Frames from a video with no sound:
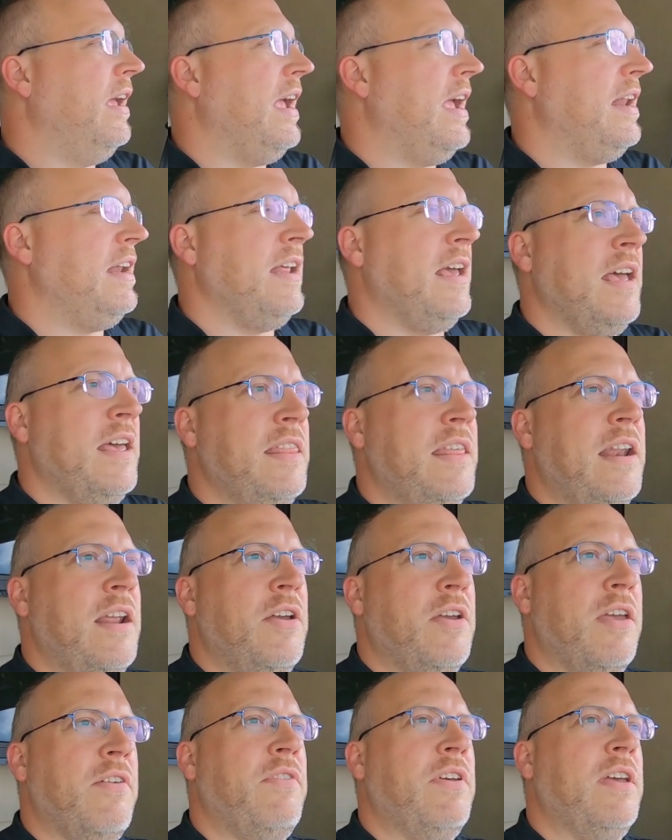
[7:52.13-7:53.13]
And then
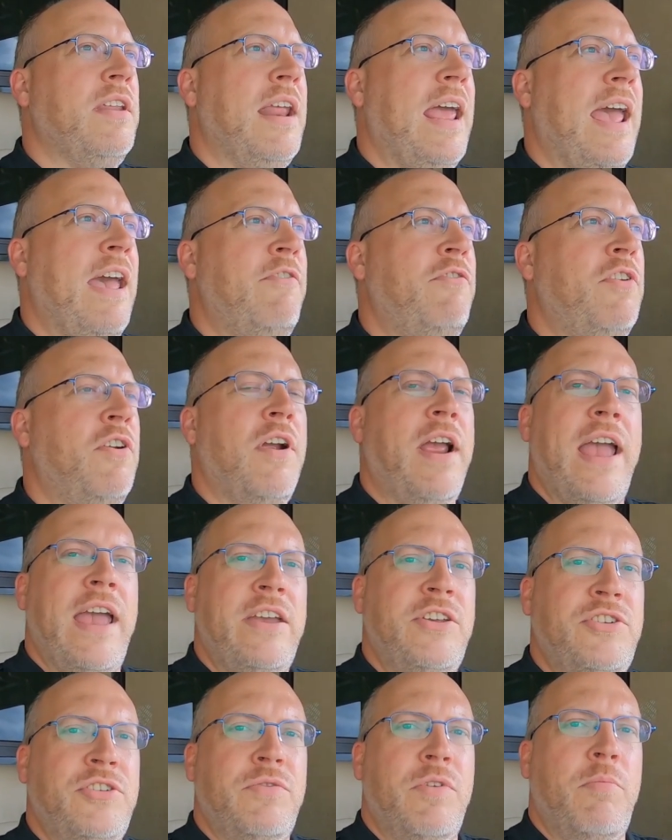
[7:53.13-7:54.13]
I'll give an
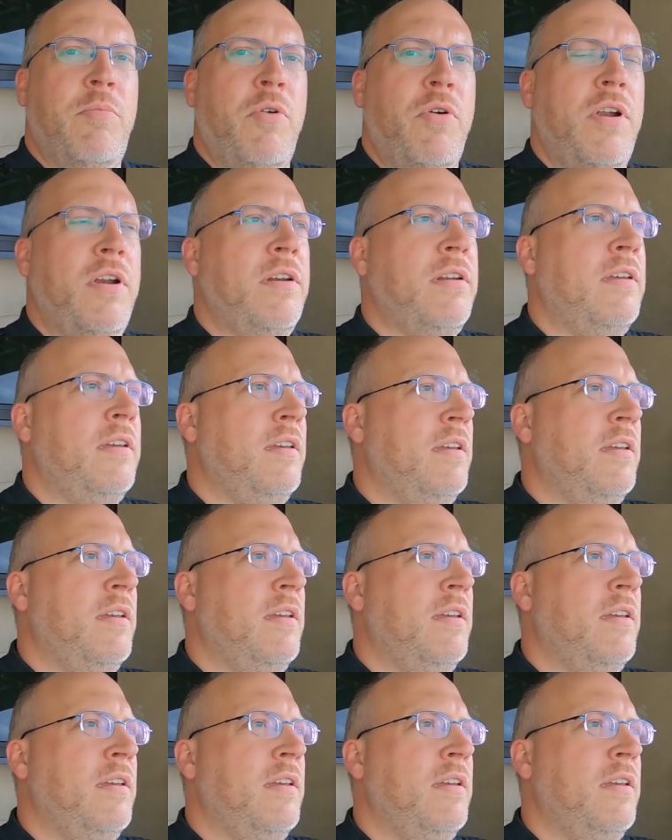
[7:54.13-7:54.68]
after-action report